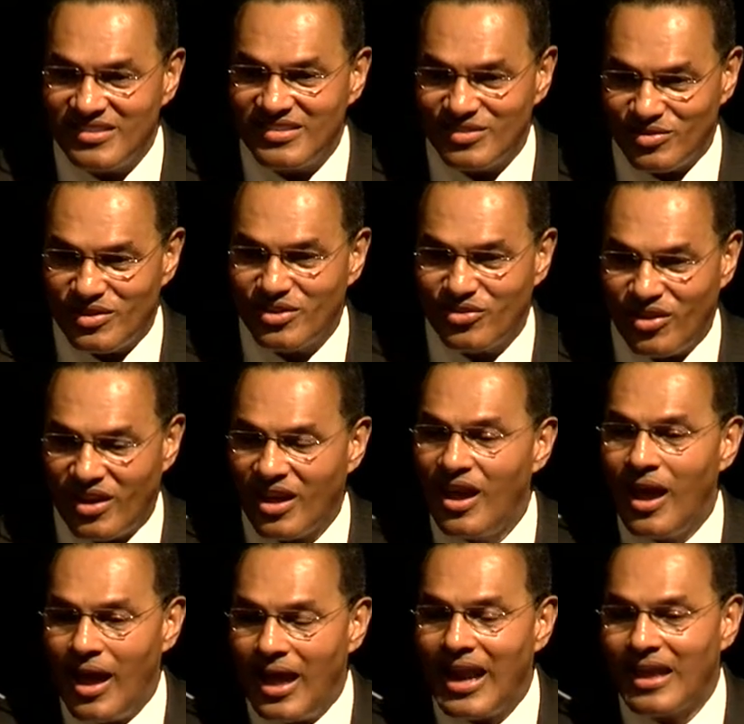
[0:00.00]
It's really great.
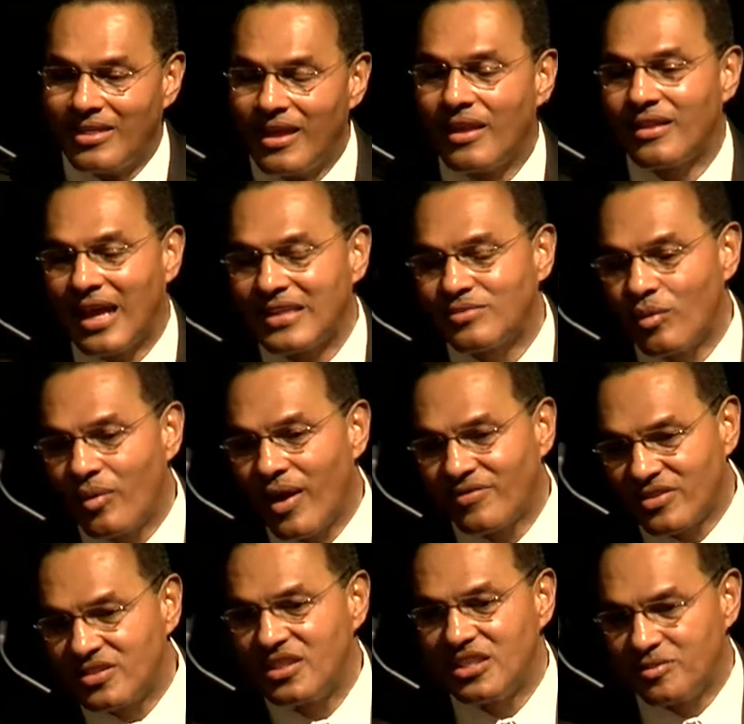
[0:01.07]
And I think that's what we
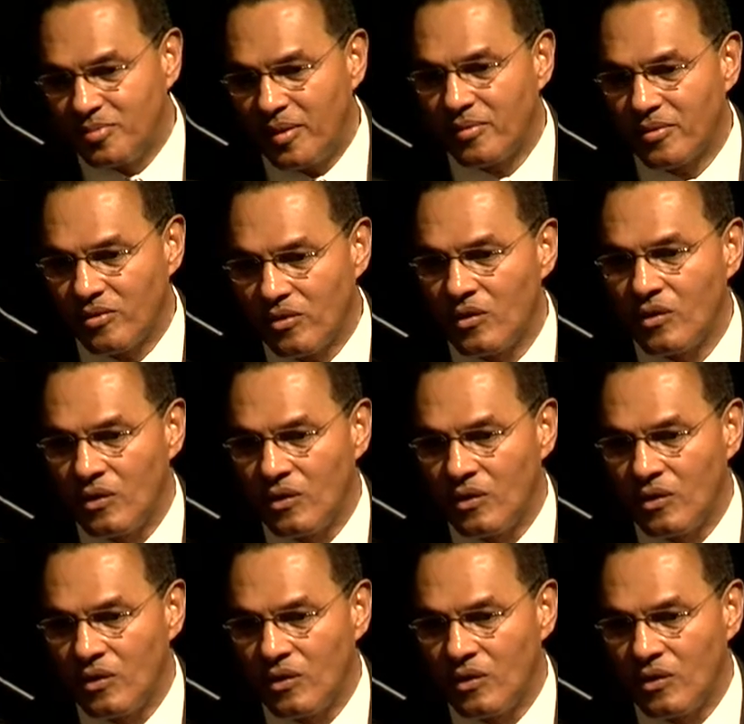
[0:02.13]
have to teach people.